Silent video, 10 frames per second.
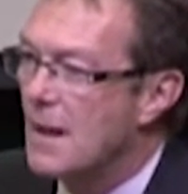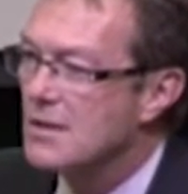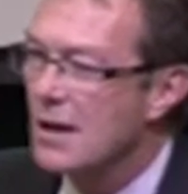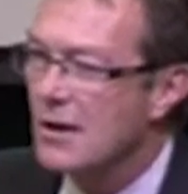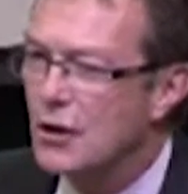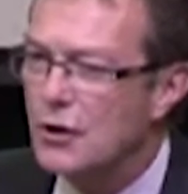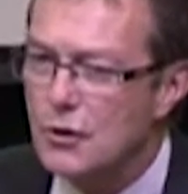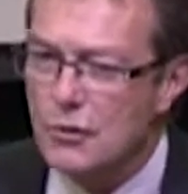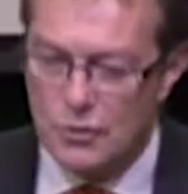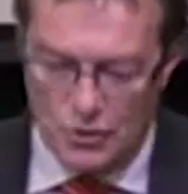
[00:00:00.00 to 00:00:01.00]
So
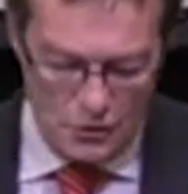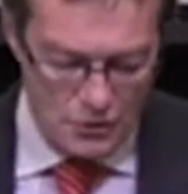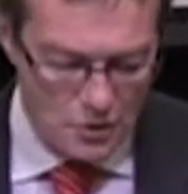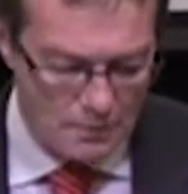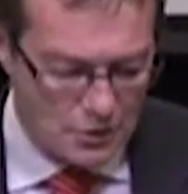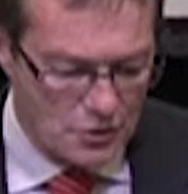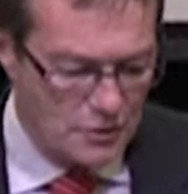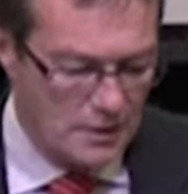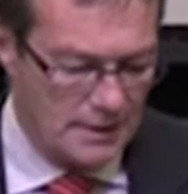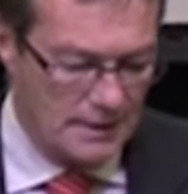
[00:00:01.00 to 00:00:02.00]
huge, huge
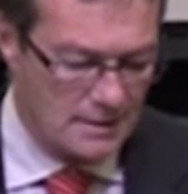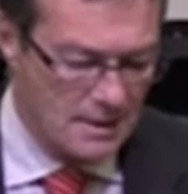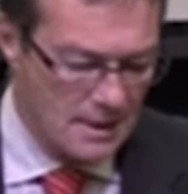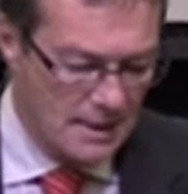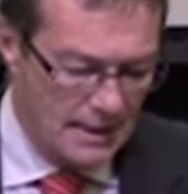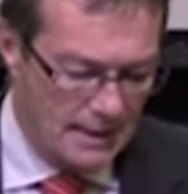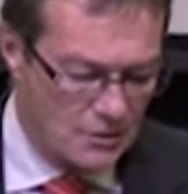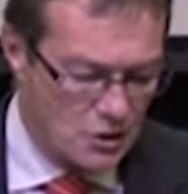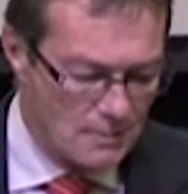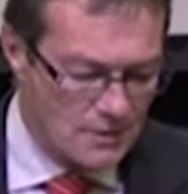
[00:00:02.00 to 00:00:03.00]
opportunities. In
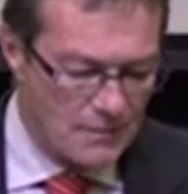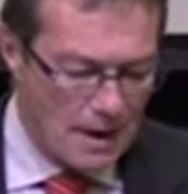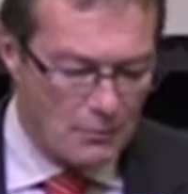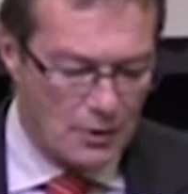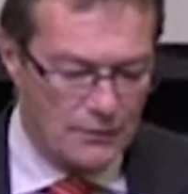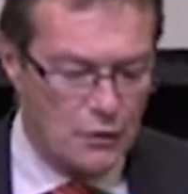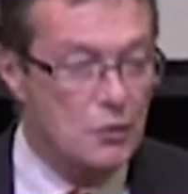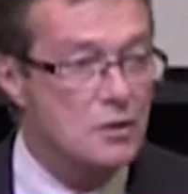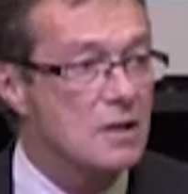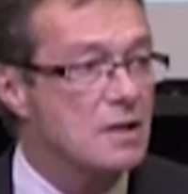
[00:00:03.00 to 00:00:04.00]
terms of number of
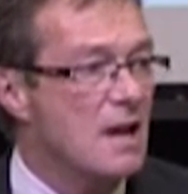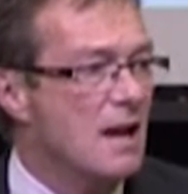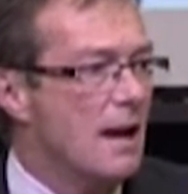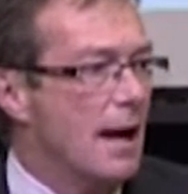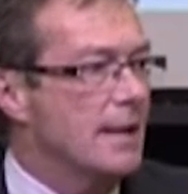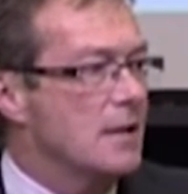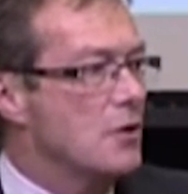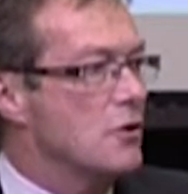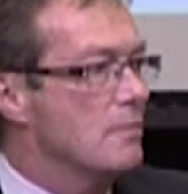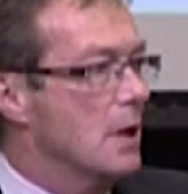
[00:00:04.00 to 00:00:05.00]
users,
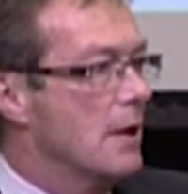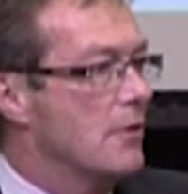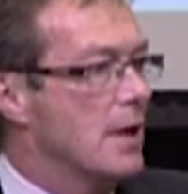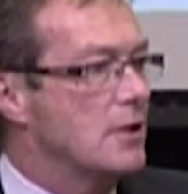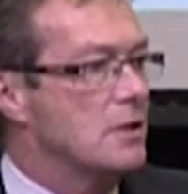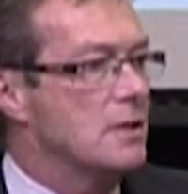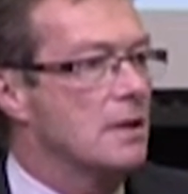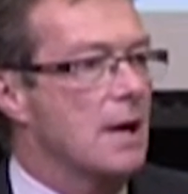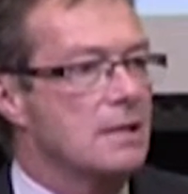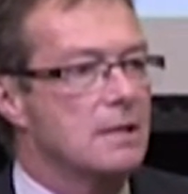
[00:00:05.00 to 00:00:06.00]
800 million
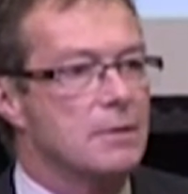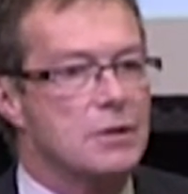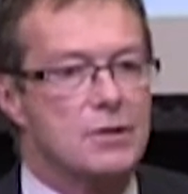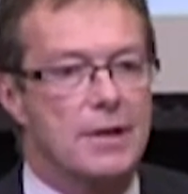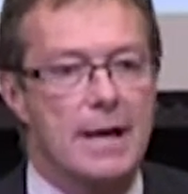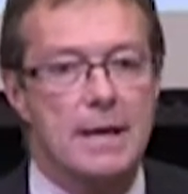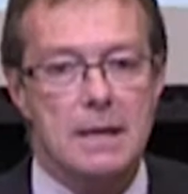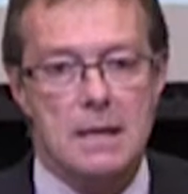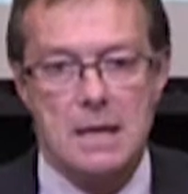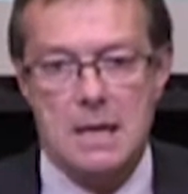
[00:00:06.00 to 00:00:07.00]
registered customers today.
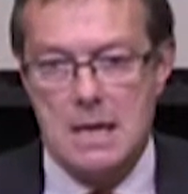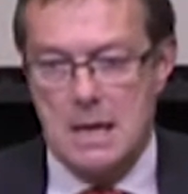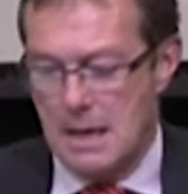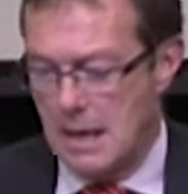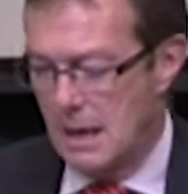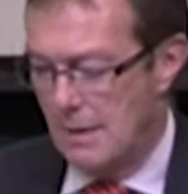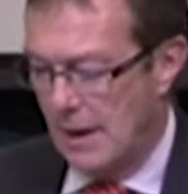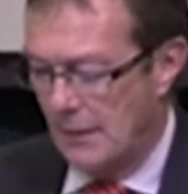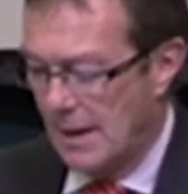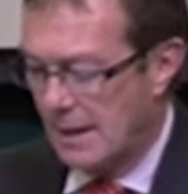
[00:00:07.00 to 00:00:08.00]

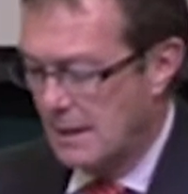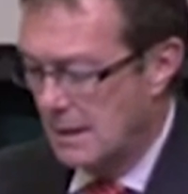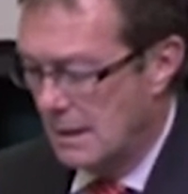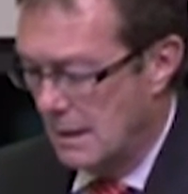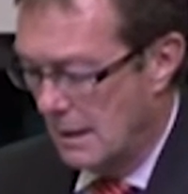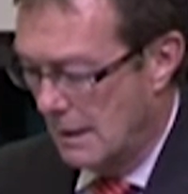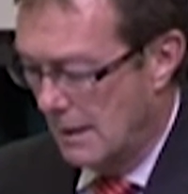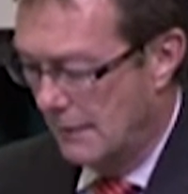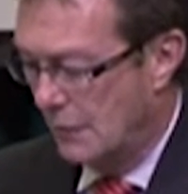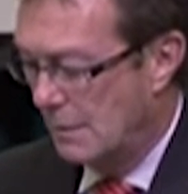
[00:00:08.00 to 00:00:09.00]
They reckon,
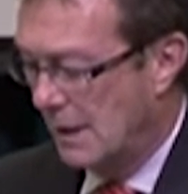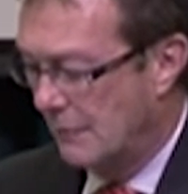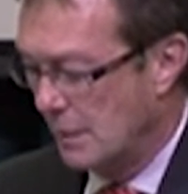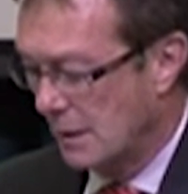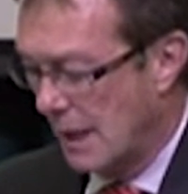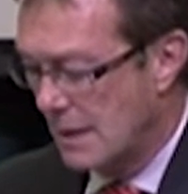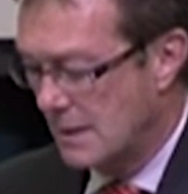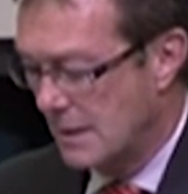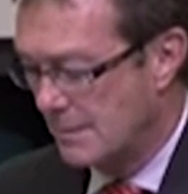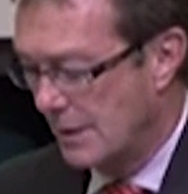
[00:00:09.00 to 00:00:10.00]
and if you believe Bill Gates,
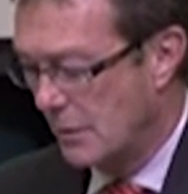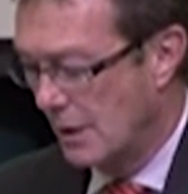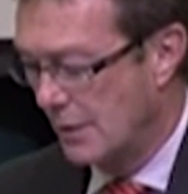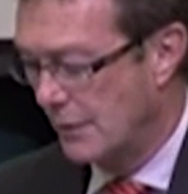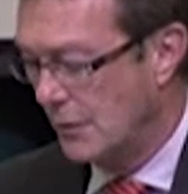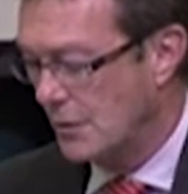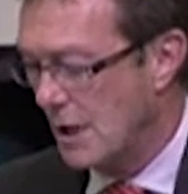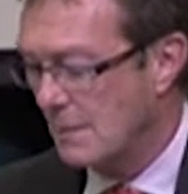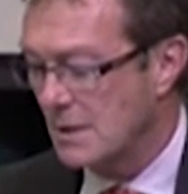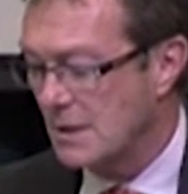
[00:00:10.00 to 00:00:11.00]
that he's been quoted a few
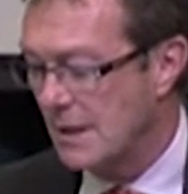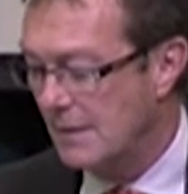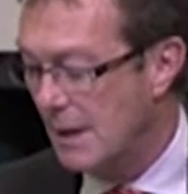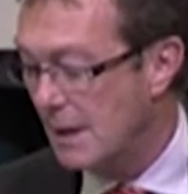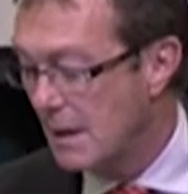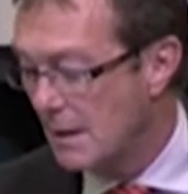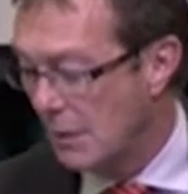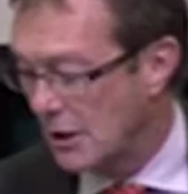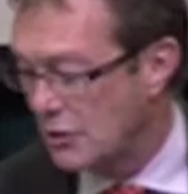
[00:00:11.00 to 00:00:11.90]
times this evening, by